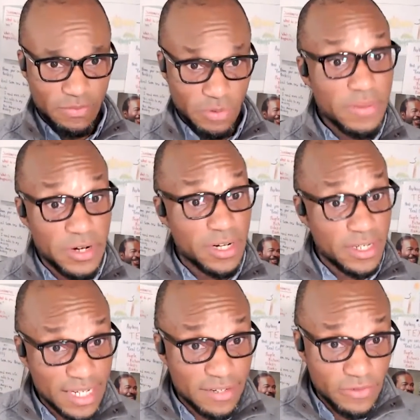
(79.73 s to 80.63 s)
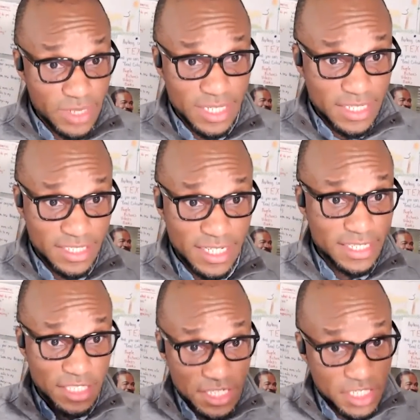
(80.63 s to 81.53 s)
perimeter, like really
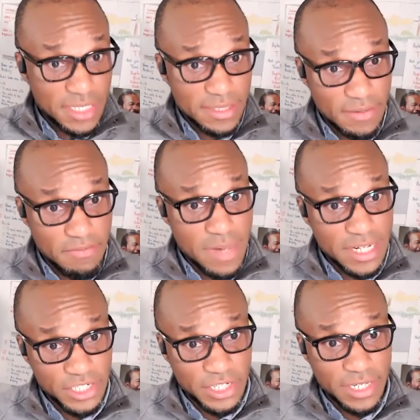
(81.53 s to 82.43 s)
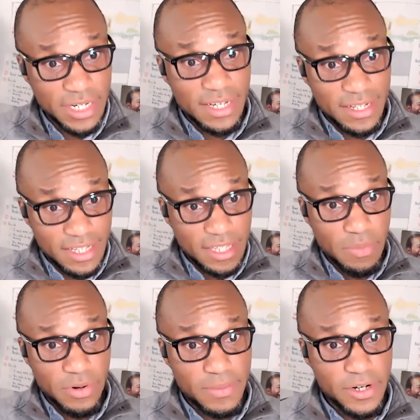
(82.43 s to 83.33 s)
like teaching kids to measure like the
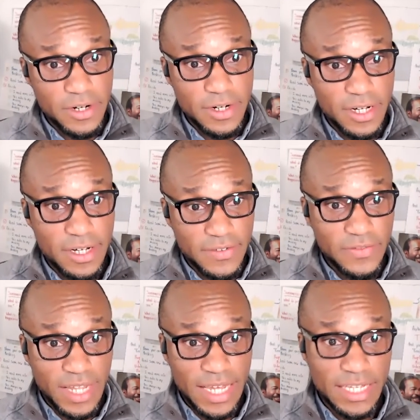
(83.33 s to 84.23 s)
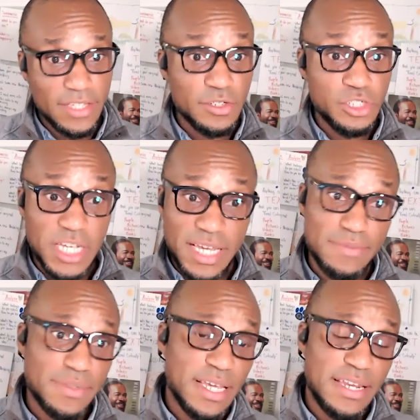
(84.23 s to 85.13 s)
perimeter of like
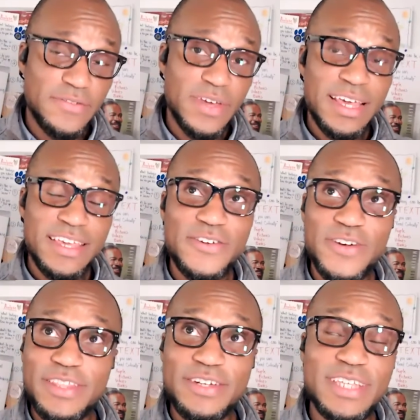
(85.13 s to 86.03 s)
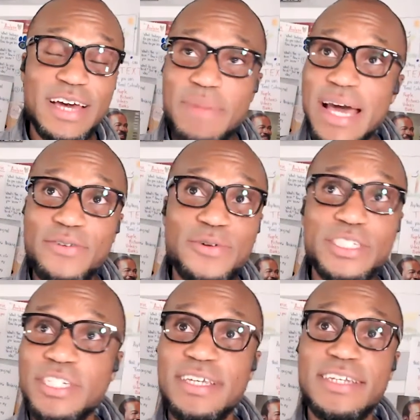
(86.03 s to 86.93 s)
shapes and of and there's that math
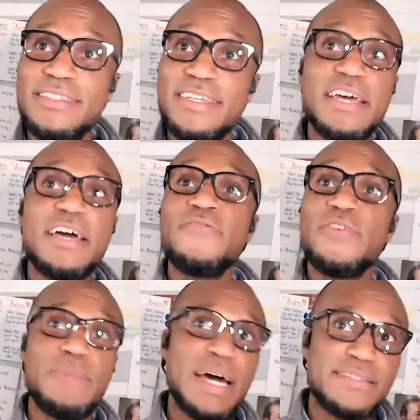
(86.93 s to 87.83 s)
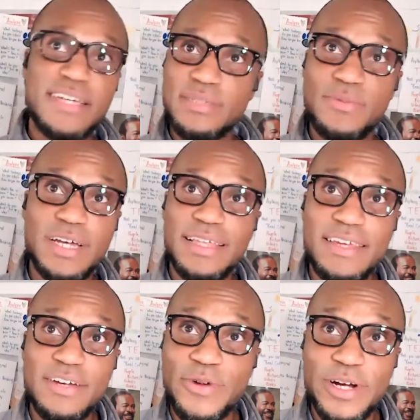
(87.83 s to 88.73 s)
question that is in every math textbook, I
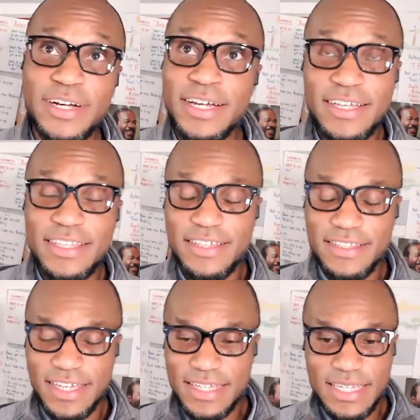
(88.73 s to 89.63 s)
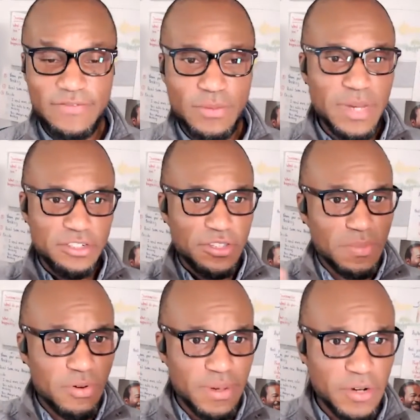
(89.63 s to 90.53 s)
think, where the kids have to measure the
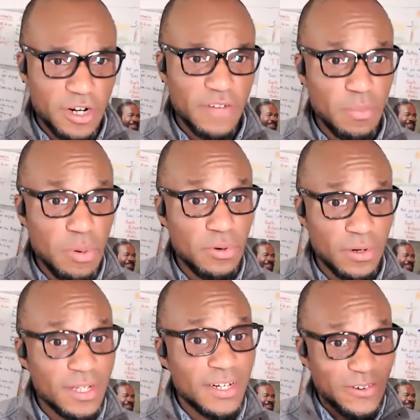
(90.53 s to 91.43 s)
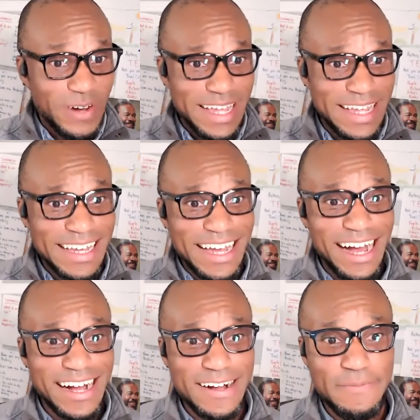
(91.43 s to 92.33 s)
perimeter of a pool, right?
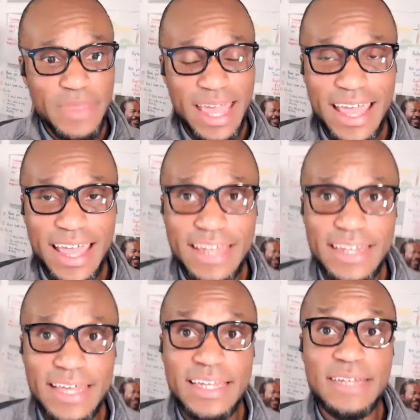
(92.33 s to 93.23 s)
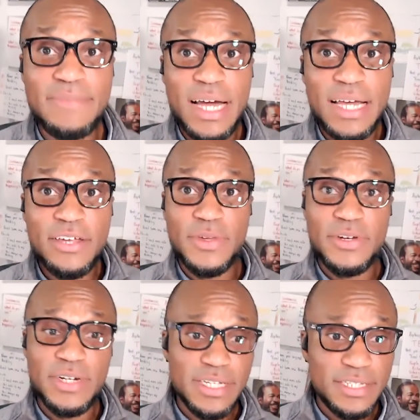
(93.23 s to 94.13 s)
And in my
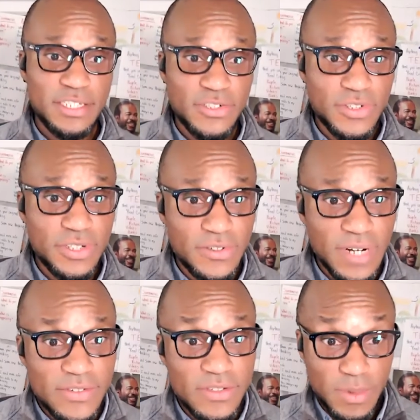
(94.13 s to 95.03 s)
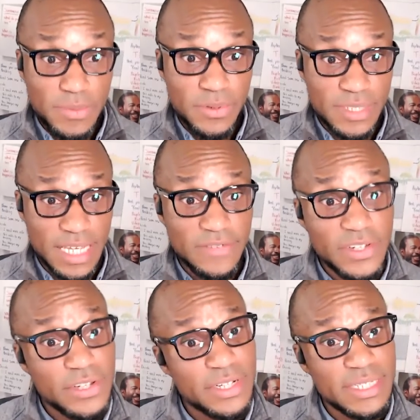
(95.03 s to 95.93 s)
community, children don't have swimming pools. I live
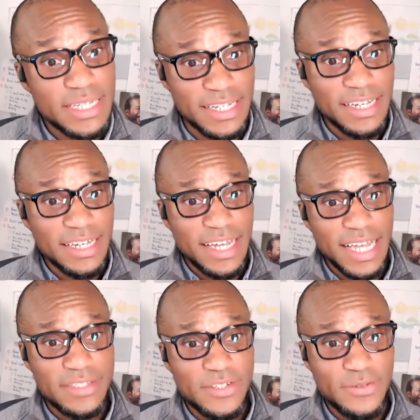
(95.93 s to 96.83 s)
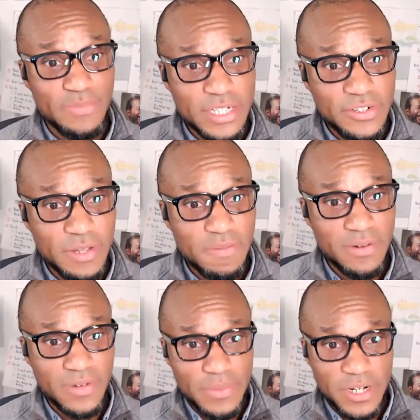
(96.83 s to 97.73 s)
in New York City, and so measuring the
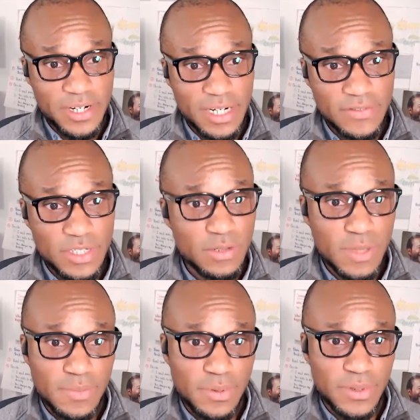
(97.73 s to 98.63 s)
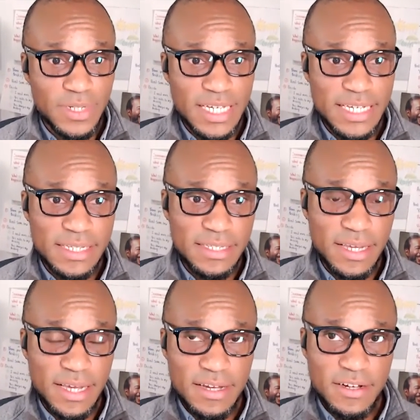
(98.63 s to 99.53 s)
perimeter of a swimming pool is
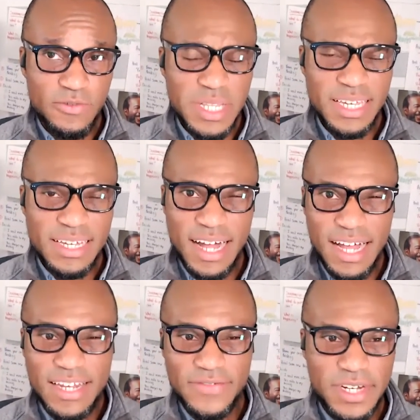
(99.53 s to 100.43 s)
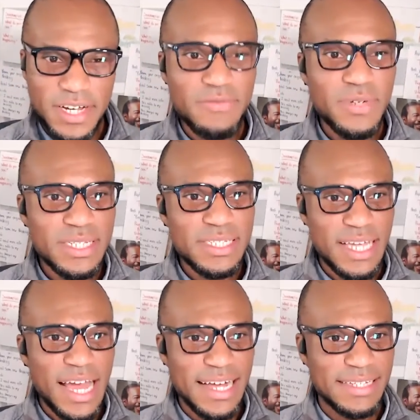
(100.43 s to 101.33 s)
really kind of an
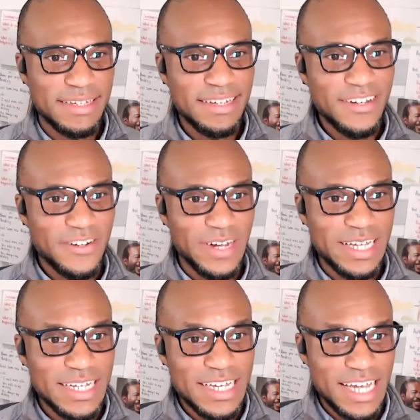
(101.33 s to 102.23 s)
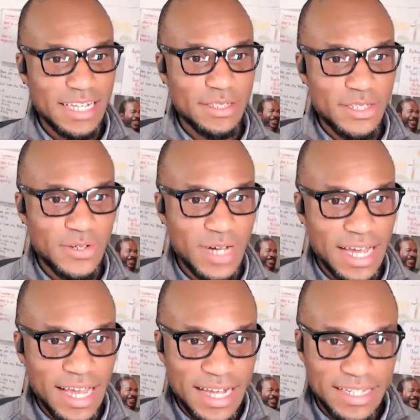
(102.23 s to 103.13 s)
unrealistic ask, right? And so I
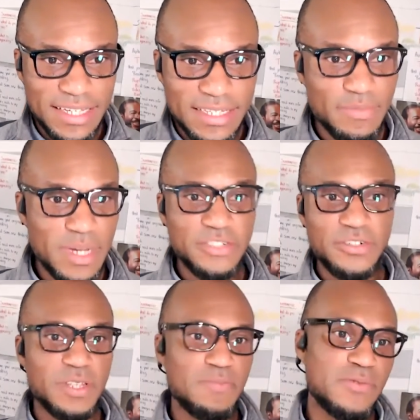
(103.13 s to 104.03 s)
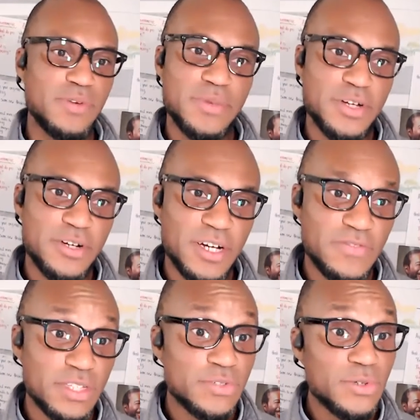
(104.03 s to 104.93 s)
had kids measuring the perimeter of
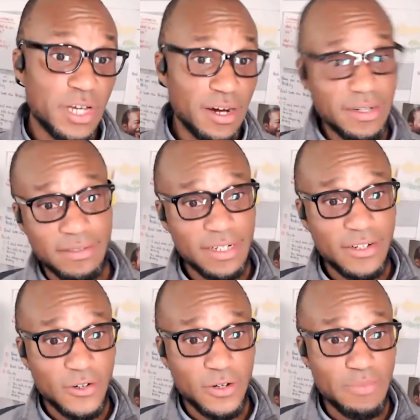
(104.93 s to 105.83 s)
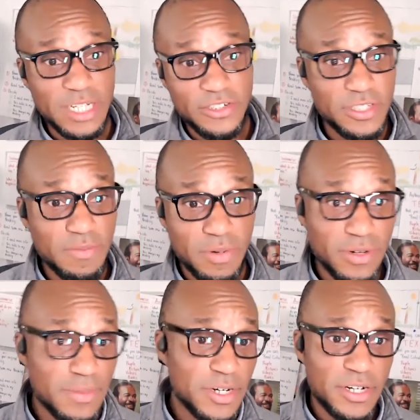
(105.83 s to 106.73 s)
the schoolyard, or measuring the
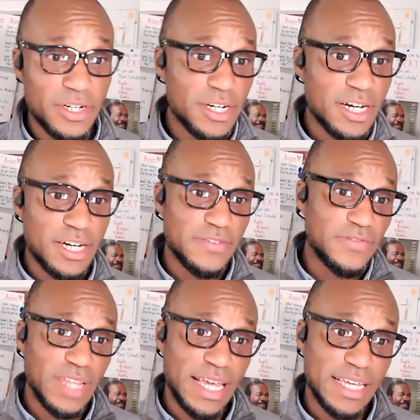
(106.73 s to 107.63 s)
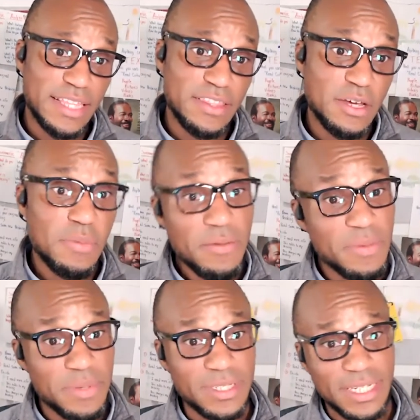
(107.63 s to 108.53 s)
perimeter of like the
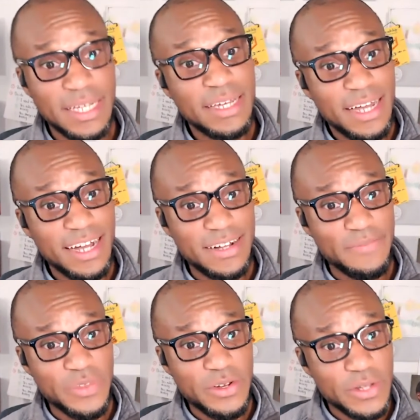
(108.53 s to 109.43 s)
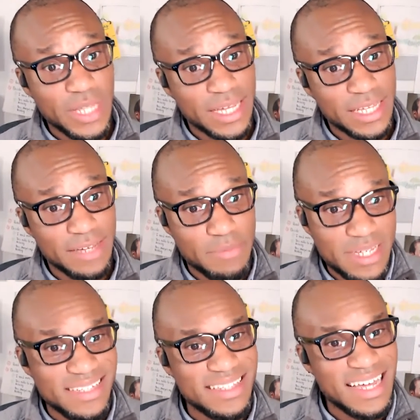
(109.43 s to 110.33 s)
apartment building, like,
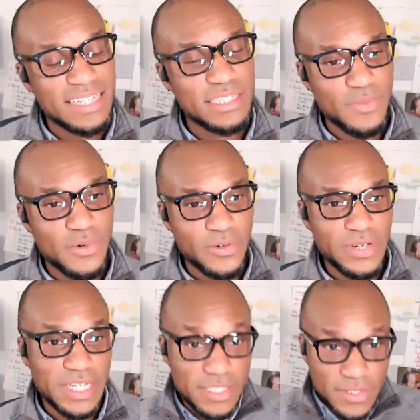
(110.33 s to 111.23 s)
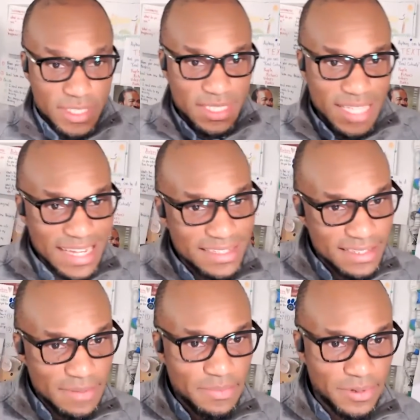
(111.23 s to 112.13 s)
because that's more real. And so it's that
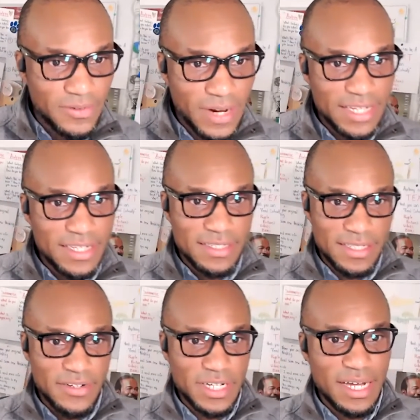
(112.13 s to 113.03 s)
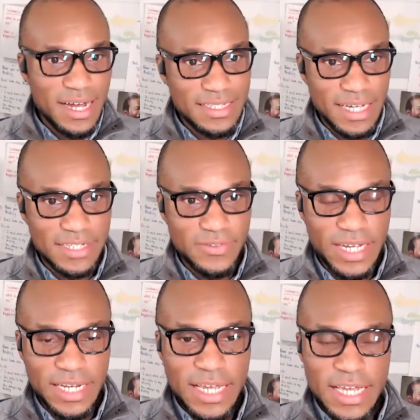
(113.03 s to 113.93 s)
simple, right? Considering context, right?